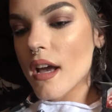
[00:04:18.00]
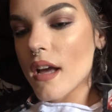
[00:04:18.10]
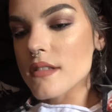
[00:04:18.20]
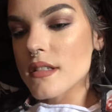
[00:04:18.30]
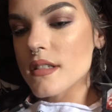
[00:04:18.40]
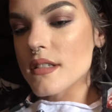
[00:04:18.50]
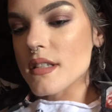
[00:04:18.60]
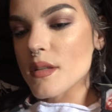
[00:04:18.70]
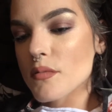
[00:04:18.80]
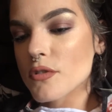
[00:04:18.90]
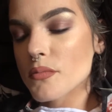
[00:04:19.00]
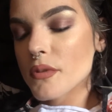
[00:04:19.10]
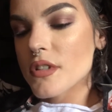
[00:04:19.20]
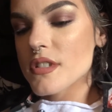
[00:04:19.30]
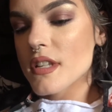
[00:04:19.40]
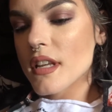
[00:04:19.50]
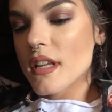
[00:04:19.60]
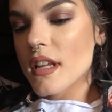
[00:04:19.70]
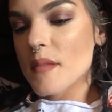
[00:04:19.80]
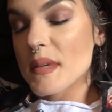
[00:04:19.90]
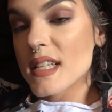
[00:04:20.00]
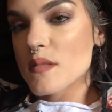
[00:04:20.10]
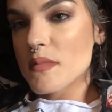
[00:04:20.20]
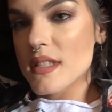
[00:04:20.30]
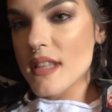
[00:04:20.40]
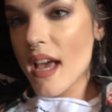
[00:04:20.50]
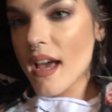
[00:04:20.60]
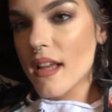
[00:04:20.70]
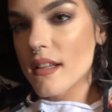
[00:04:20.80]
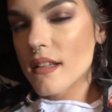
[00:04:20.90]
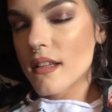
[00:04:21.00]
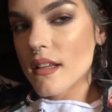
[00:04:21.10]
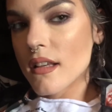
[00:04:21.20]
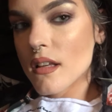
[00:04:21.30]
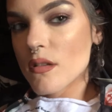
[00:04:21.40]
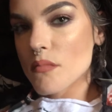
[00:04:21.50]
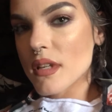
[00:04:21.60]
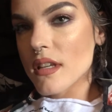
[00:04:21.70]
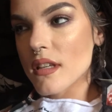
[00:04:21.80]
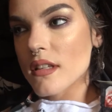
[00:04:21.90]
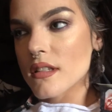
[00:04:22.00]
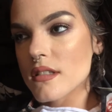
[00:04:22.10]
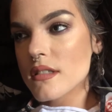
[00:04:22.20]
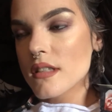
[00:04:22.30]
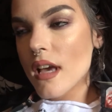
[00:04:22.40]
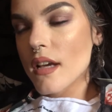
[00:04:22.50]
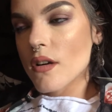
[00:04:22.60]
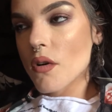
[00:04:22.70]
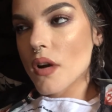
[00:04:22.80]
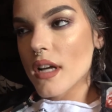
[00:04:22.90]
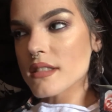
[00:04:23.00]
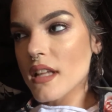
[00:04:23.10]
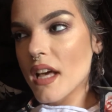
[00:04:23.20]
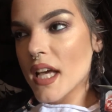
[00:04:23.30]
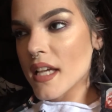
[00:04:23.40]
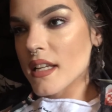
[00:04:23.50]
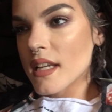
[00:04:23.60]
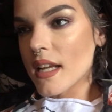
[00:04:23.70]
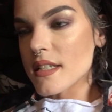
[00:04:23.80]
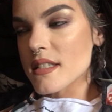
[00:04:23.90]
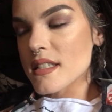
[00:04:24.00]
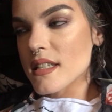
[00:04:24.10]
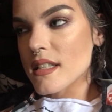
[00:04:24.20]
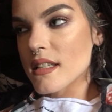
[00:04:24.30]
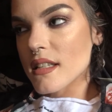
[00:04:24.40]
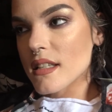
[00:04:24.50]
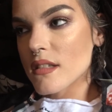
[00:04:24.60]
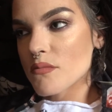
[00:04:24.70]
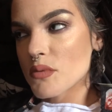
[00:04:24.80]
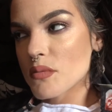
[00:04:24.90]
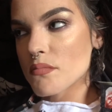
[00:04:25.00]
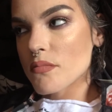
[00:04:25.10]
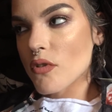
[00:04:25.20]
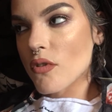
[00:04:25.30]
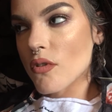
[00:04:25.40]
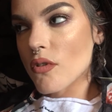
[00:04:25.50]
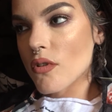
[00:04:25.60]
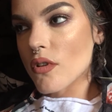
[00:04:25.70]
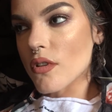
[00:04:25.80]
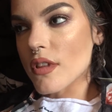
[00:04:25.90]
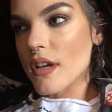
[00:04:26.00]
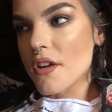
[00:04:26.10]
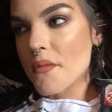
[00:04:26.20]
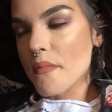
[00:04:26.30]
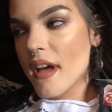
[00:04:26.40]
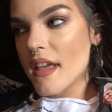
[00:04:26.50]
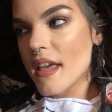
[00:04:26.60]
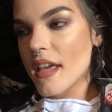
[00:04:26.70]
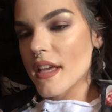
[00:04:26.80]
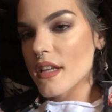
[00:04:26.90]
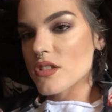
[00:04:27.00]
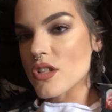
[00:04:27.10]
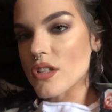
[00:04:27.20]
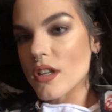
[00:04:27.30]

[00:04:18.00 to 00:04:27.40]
as a disabled person, it makes me sad because I go online and I see people people that are my age and